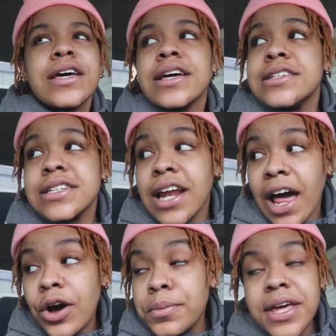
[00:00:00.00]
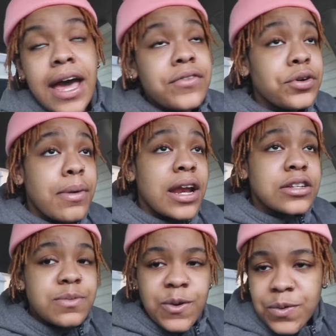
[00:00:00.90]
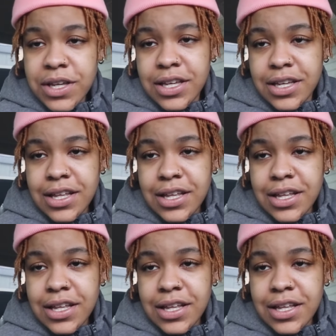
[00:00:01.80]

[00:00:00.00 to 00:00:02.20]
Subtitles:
Because, shit, I don't be having nobody to smoke with.